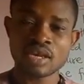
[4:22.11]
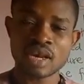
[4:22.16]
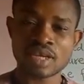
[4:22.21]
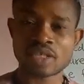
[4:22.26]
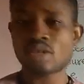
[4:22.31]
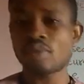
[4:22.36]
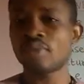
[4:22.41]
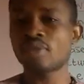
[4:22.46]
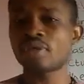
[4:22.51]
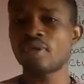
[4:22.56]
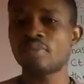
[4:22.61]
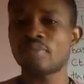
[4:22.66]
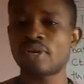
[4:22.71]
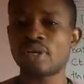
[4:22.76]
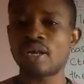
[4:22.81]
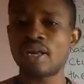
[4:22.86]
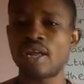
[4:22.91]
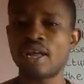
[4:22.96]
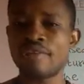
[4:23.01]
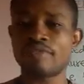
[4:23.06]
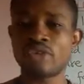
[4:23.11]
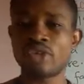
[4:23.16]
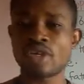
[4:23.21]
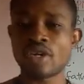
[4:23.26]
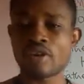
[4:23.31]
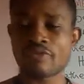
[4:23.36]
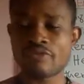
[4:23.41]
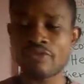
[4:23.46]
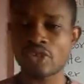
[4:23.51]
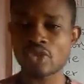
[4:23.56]
Atomic number 11,
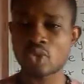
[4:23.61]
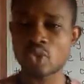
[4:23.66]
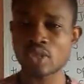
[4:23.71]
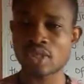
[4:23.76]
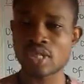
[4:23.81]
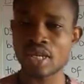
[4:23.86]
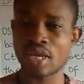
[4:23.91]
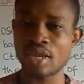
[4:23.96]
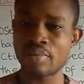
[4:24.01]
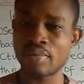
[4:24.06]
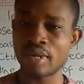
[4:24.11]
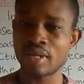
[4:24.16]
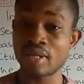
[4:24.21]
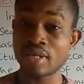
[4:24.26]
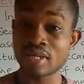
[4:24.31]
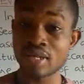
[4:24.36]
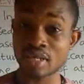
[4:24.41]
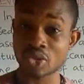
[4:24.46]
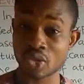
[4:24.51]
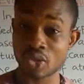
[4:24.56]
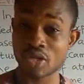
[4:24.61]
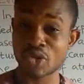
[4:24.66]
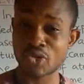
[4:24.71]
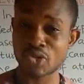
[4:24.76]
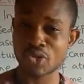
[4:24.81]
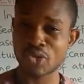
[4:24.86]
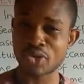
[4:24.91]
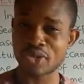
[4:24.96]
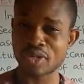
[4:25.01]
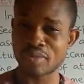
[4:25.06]
our first 20 element is actually
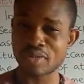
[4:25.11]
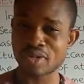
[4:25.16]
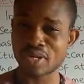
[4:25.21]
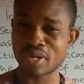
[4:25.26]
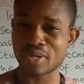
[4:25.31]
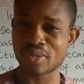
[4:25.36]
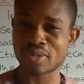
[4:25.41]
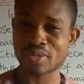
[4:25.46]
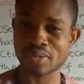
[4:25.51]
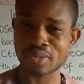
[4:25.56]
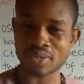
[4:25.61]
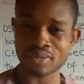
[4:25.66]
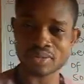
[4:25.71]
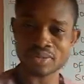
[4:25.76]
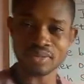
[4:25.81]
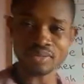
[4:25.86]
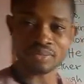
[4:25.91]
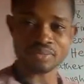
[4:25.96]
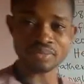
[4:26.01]
sodium, is that not so?